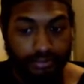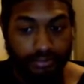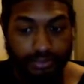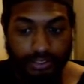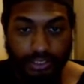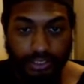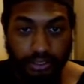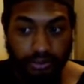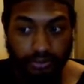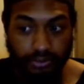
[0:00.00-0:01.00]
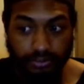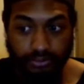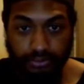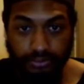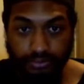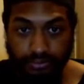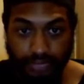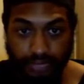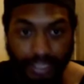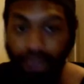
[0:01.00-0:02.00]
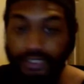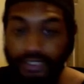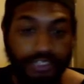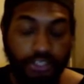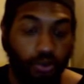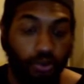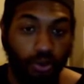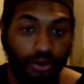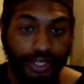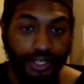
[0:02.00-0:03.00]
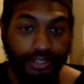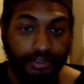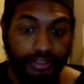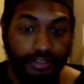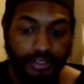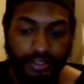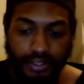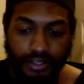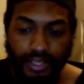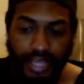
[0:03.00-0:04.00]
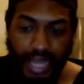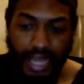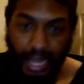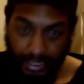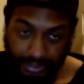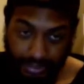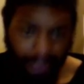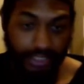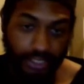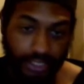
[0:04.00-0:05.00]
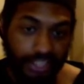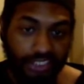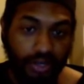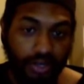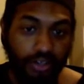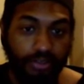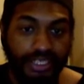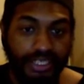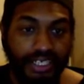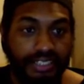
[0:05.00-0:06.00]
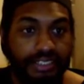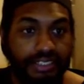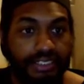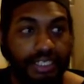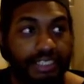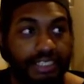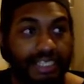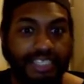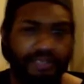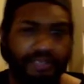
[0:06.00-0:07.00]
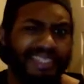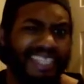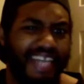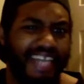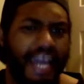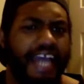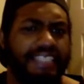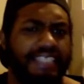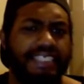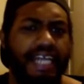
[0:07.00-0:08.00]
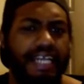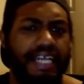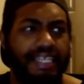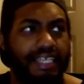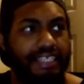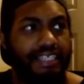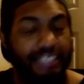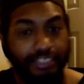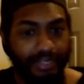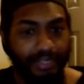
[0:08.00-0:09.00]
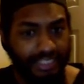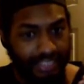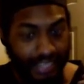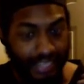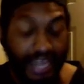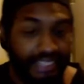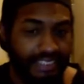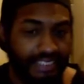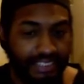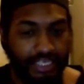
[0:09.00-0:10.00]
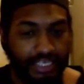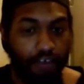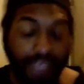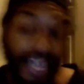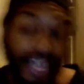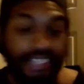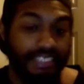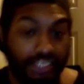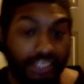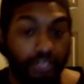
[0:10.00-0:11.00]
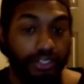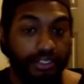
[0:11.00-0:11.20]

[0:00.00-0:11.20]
so like I wasn't too worried until I saw this trailer, because it's not so much the cast. It's not so much the cast itself. The cast is good.